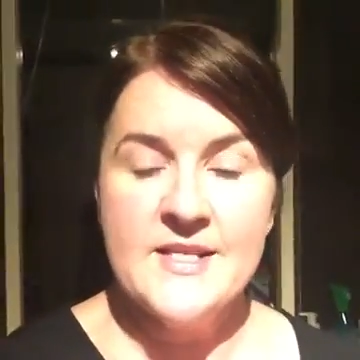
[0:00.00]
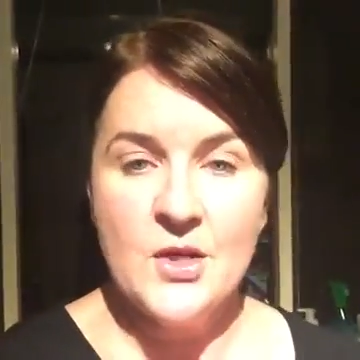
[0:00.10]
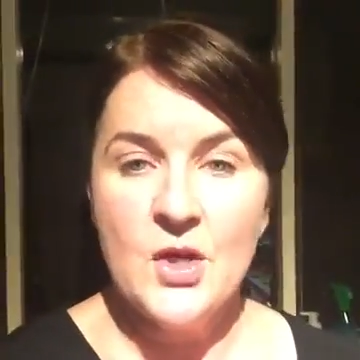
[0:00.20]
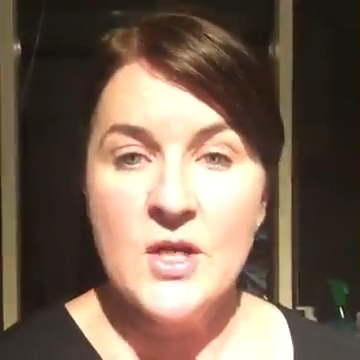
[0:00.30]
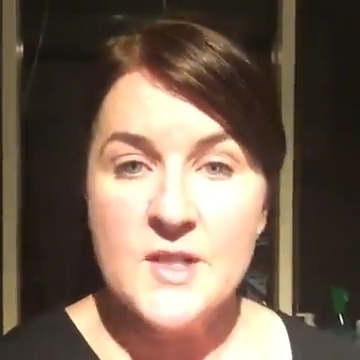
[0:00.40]

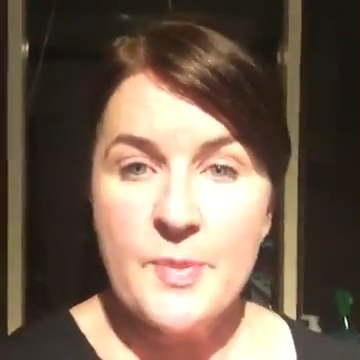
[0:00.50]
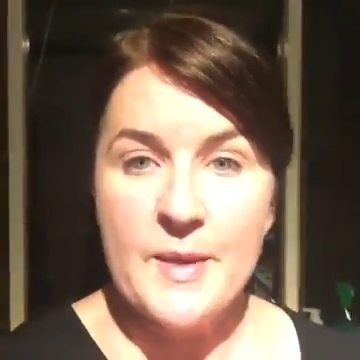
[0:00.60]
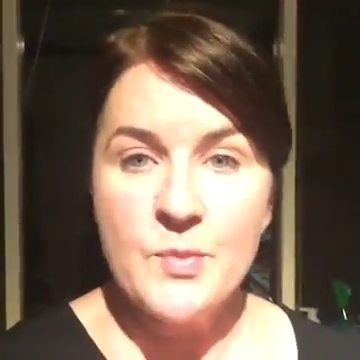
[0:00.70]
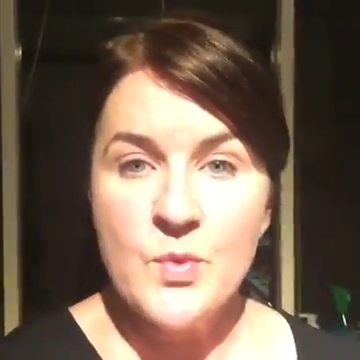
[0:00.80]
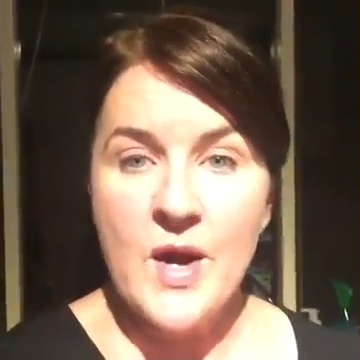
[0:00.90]
So lots of
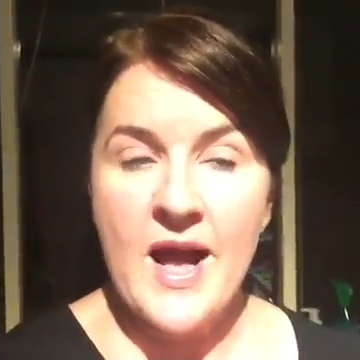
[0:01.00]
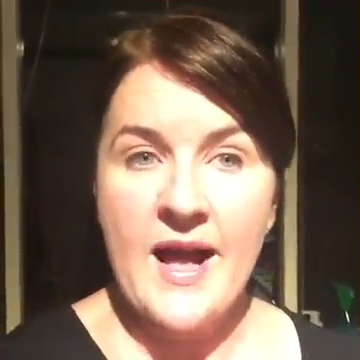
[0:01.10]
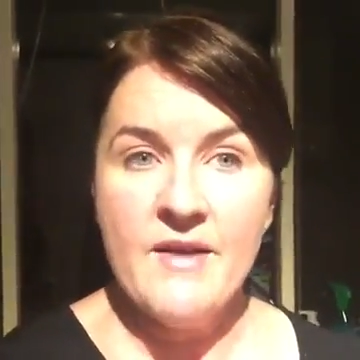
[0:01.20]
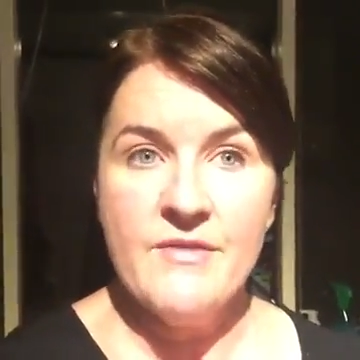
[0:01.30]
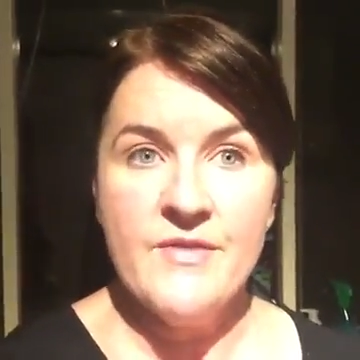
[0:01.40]
people will
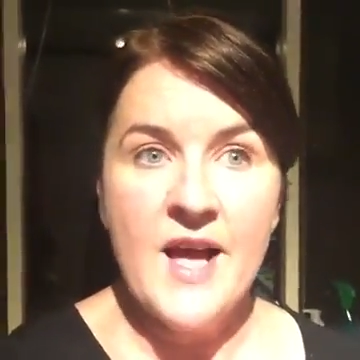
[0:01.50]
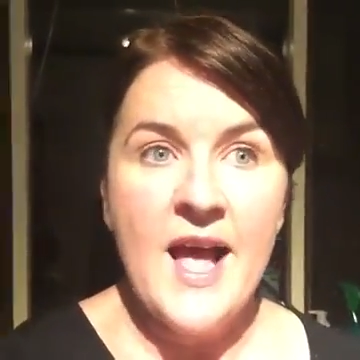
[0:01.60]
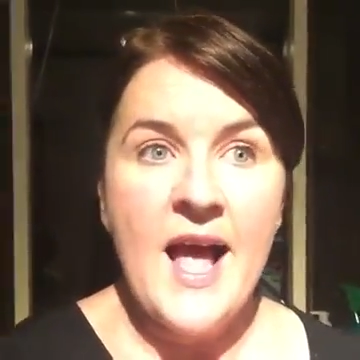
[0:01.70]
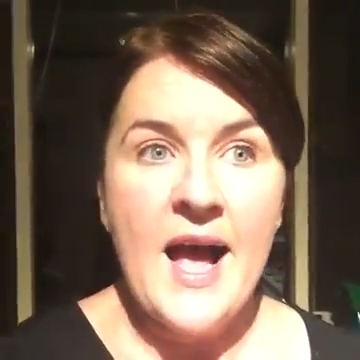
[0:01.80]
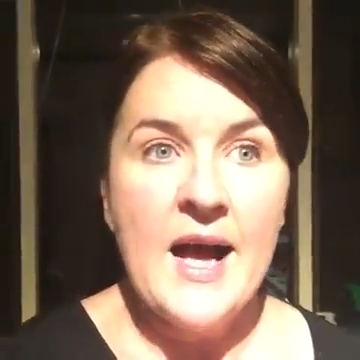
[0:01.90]
have
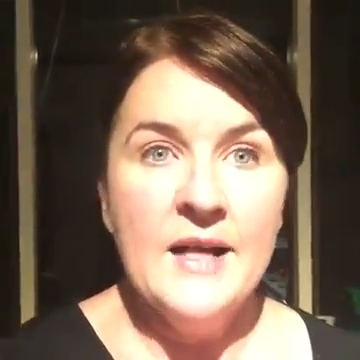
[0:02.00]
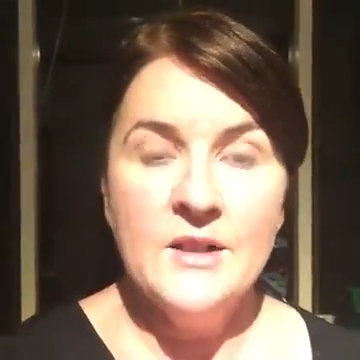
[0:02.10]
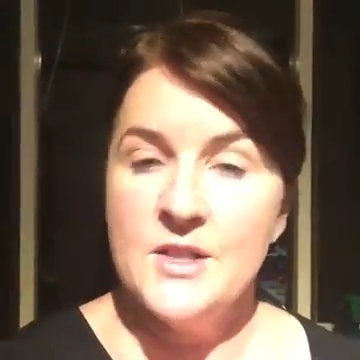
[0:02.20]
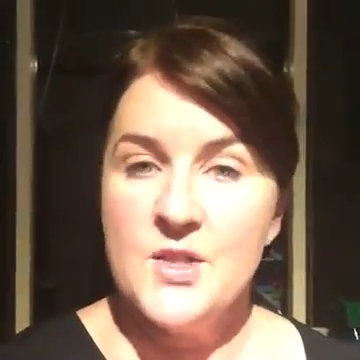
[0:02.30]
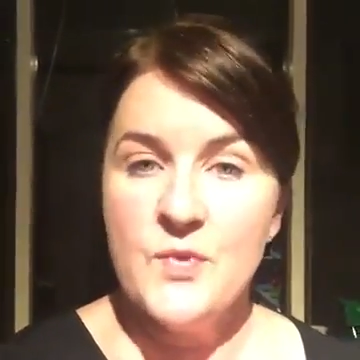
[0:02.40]

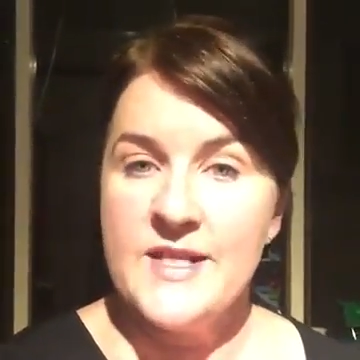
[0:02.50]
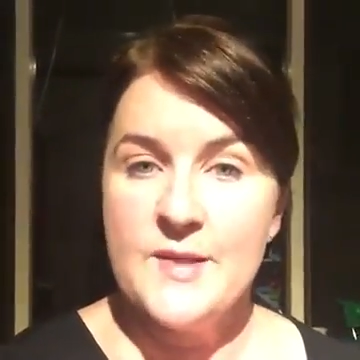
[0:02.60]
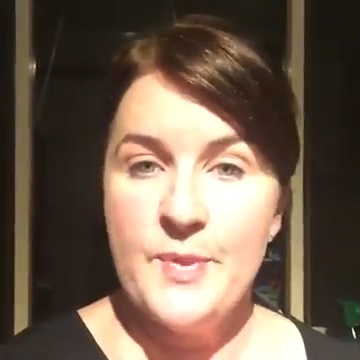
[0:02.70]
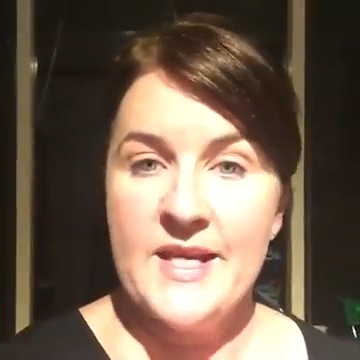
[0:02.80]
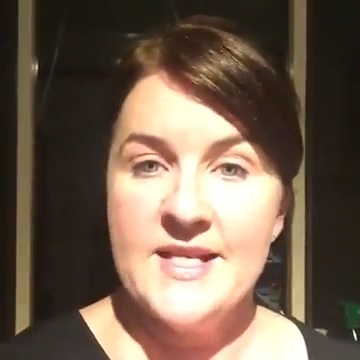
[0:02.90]
lots of
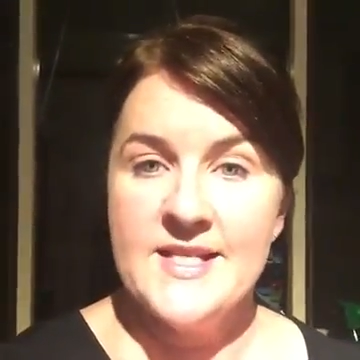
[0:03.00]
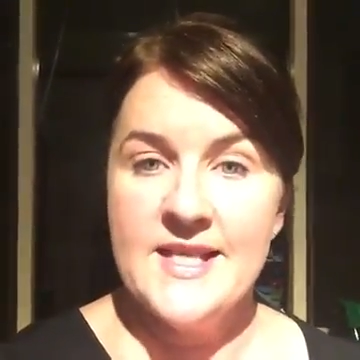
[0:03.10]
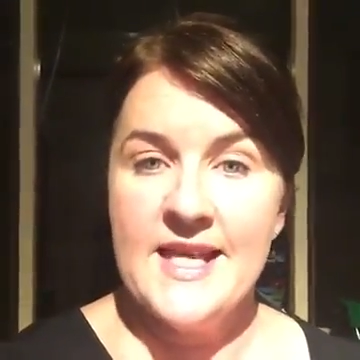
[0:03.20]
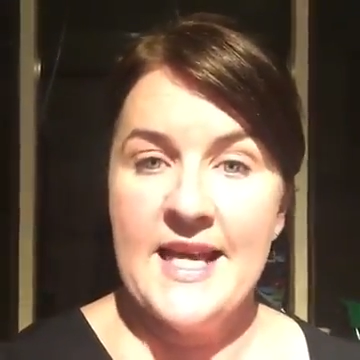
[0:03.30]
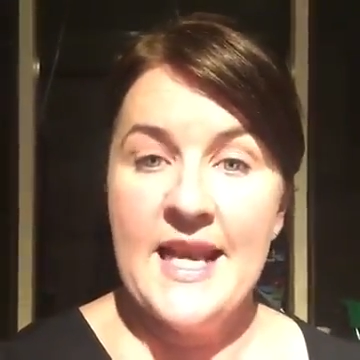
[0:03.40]
recipes
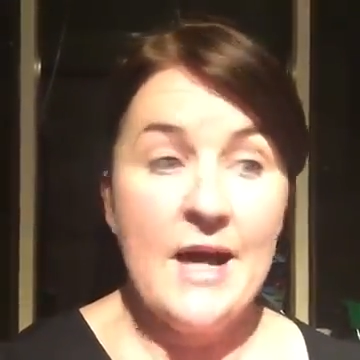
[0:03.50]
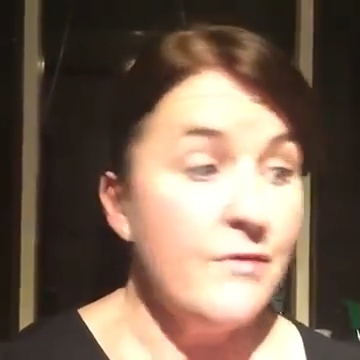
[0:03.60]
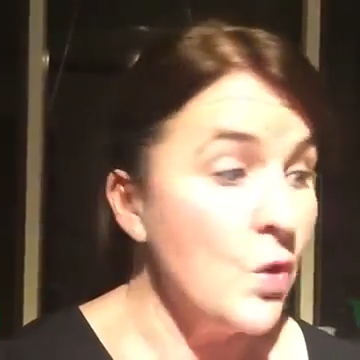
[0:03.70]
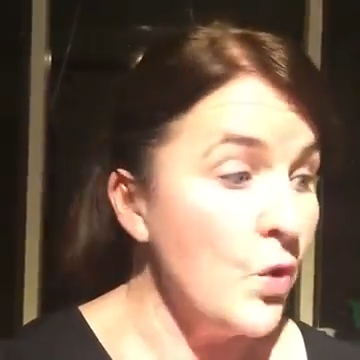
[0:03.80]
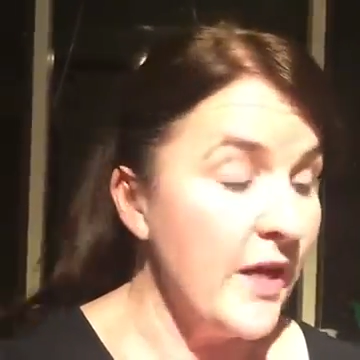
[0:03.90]
that they
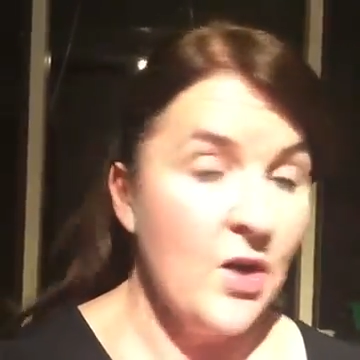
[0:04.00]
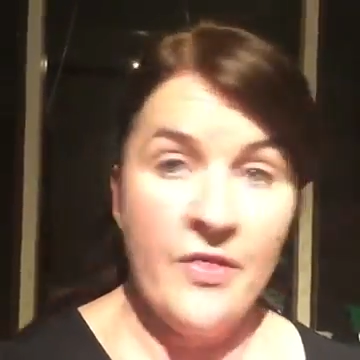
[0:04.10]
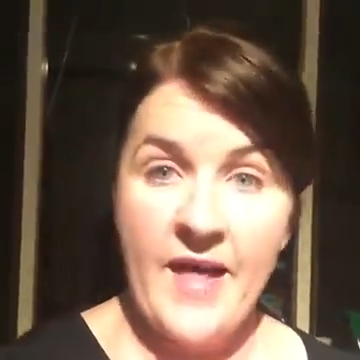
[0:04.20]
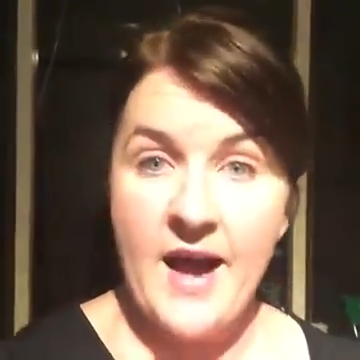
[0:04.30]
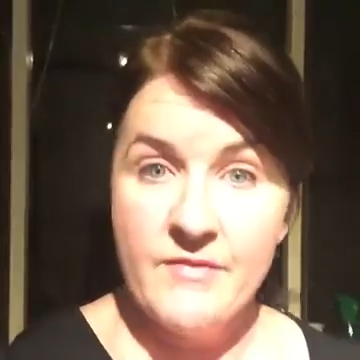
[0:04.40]
love cooking
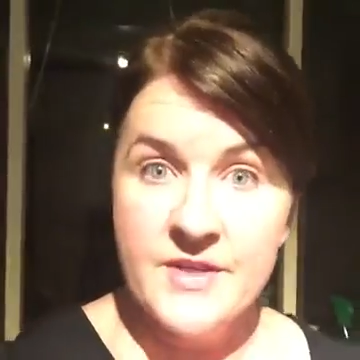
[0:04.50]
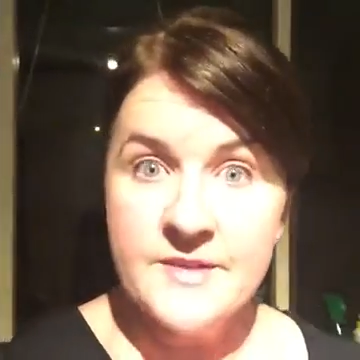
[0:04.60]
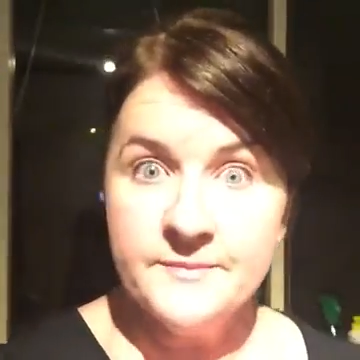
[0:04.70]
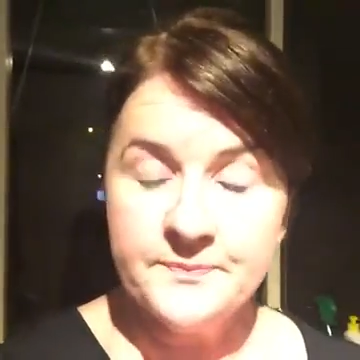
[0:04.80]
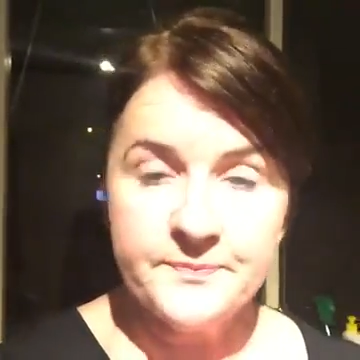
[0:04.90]
on the oven.